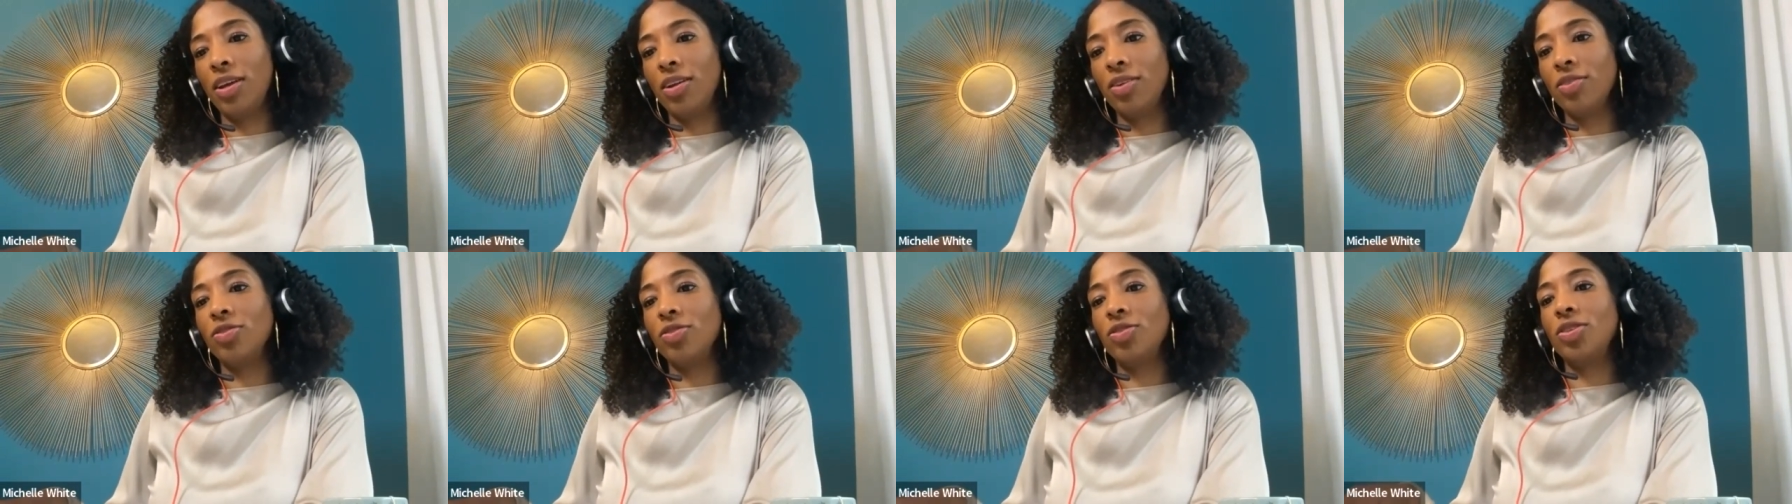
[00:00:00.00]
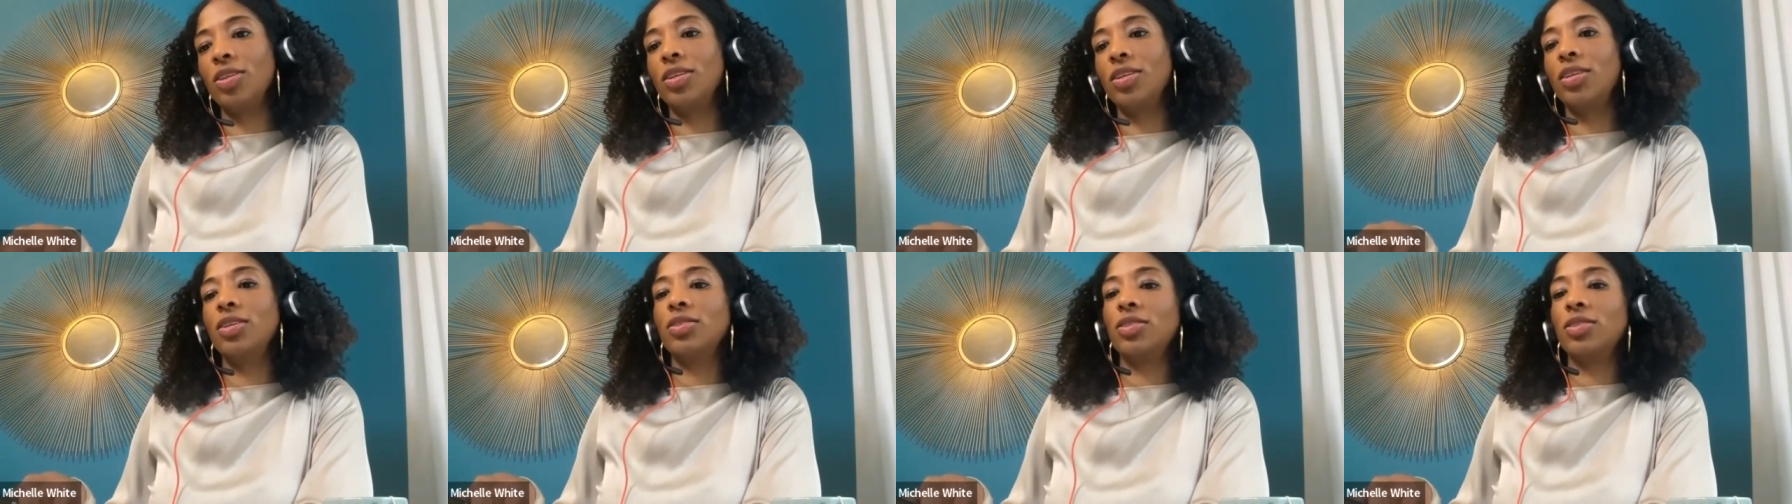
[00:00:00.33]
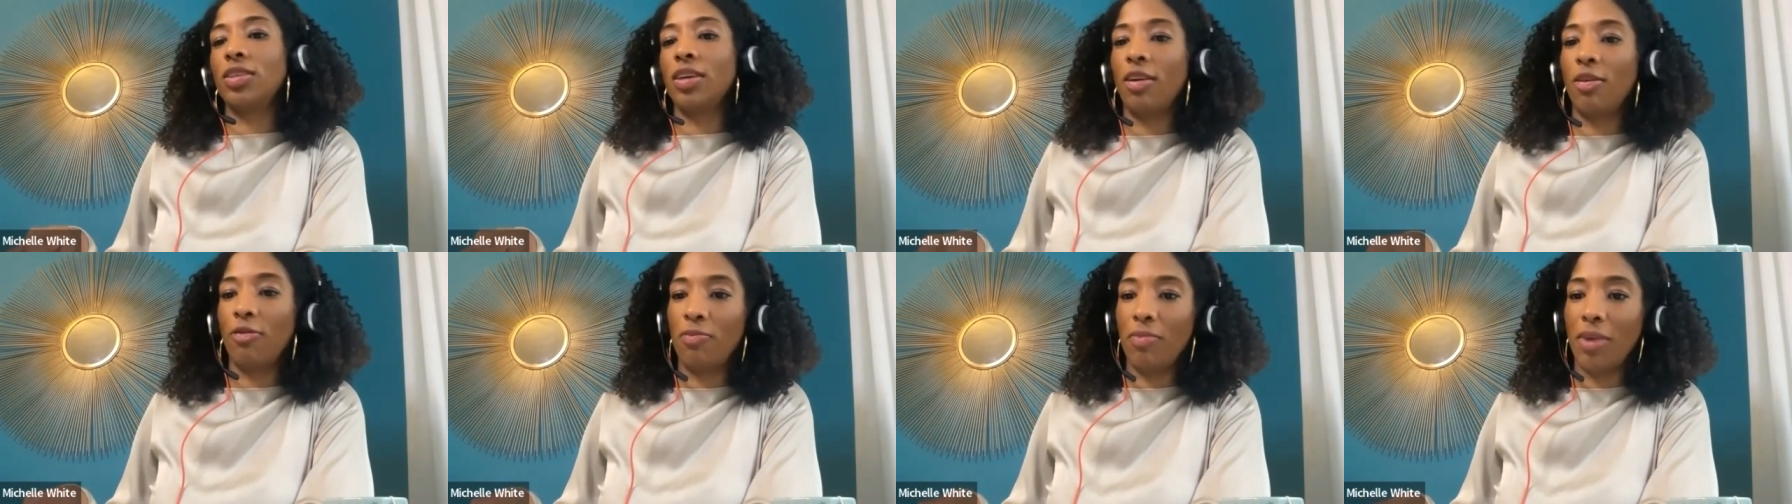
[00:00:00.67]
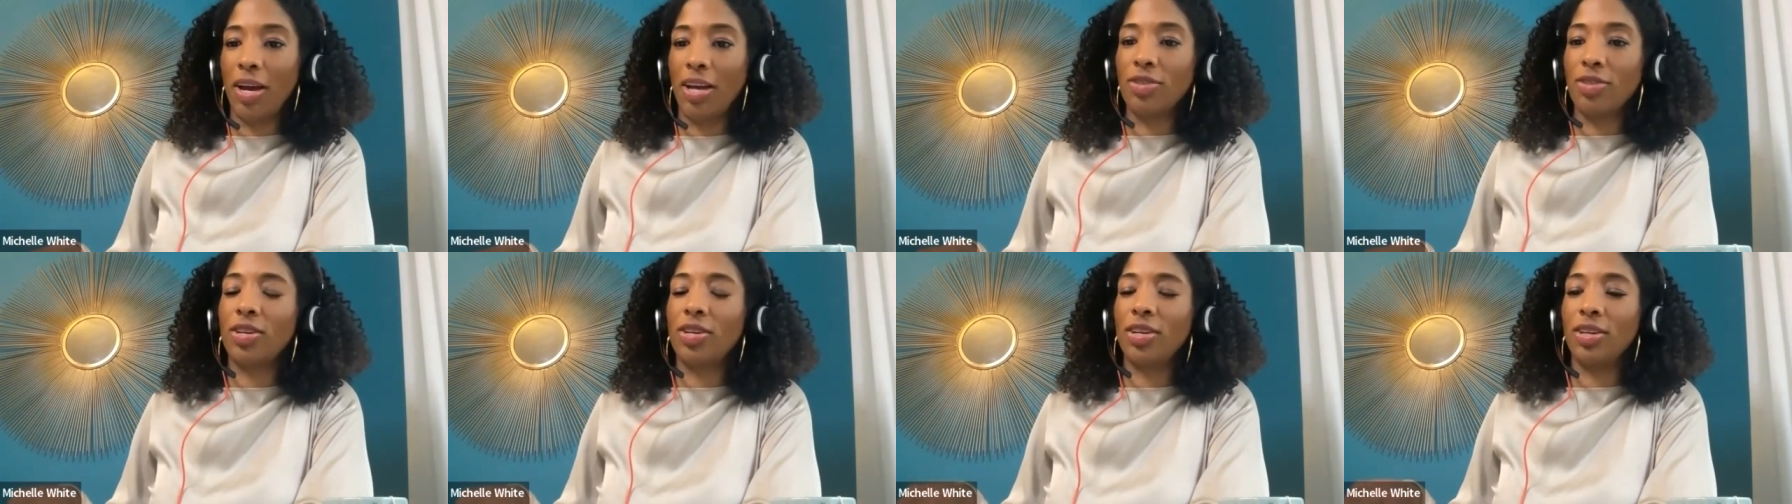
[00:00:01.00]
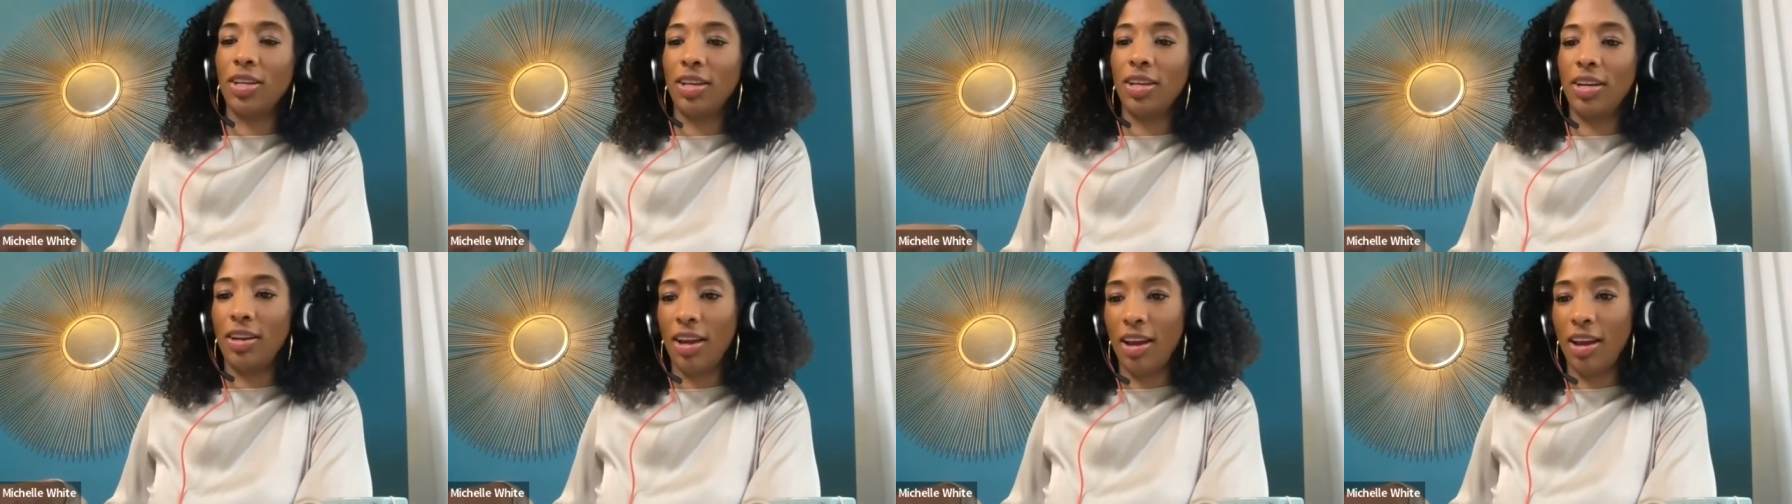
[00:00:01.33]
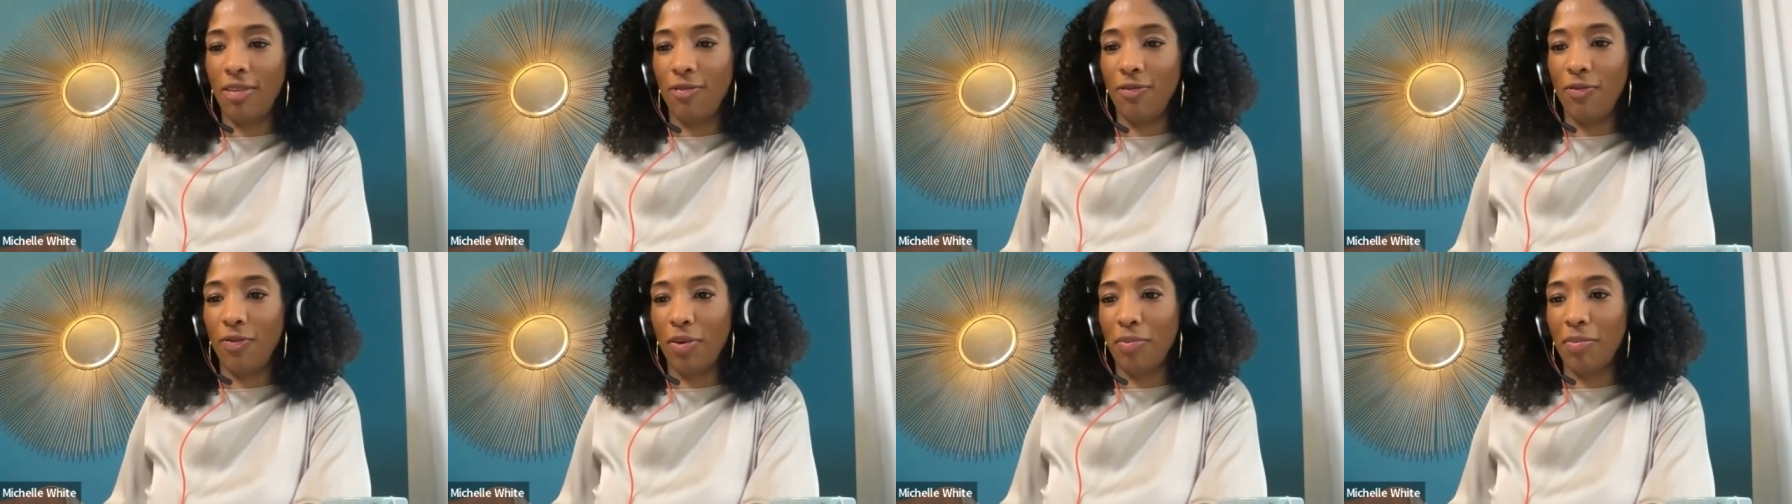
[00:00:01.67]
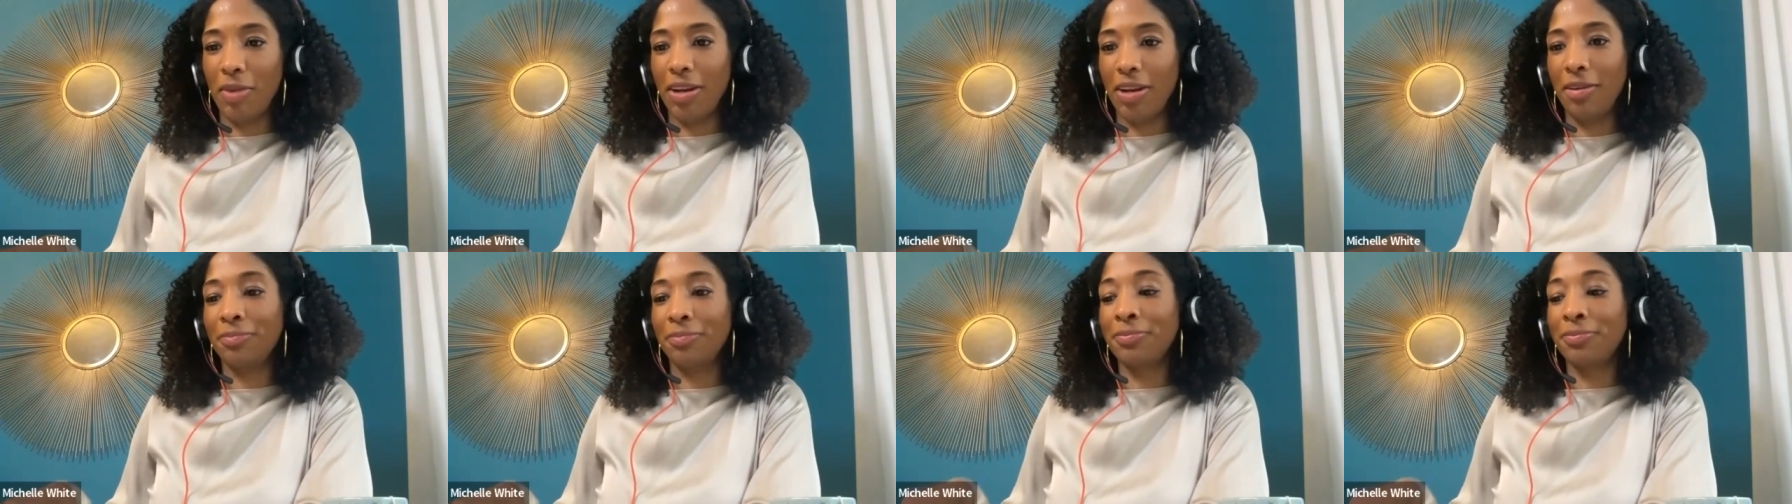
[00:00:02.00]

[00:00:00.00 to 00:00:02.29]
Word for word: energies of masculine and feminine.